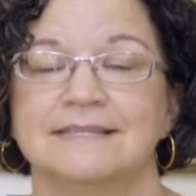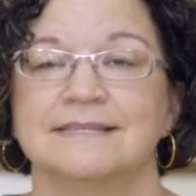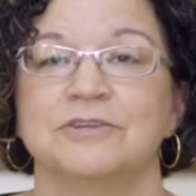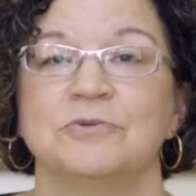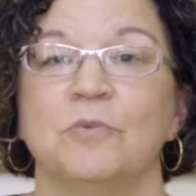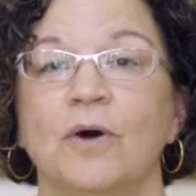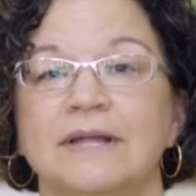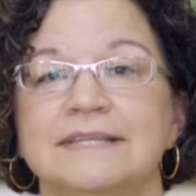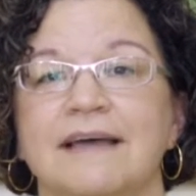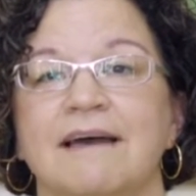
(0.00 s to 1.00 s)
so you
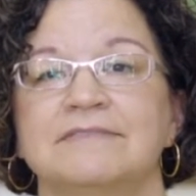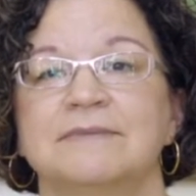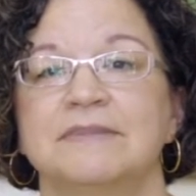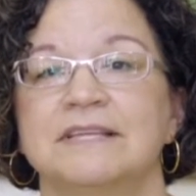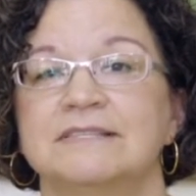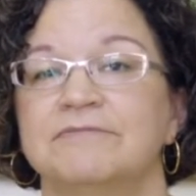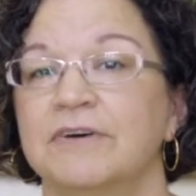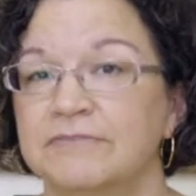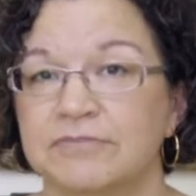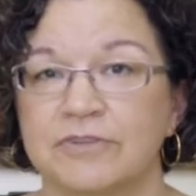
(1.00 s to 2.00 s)
want to have something that's
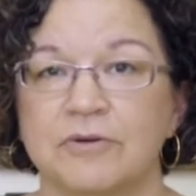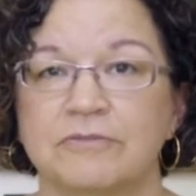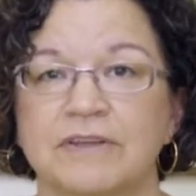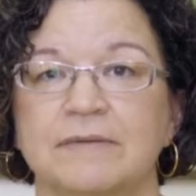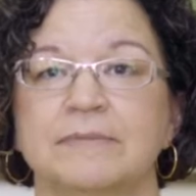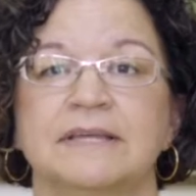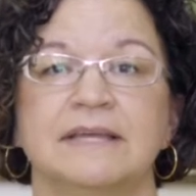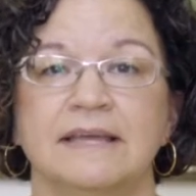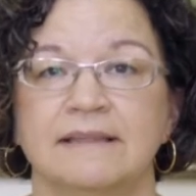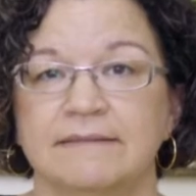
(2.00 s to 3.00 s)
fun for the whole
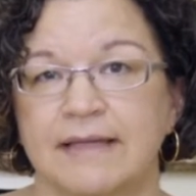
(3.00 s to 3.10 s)
family,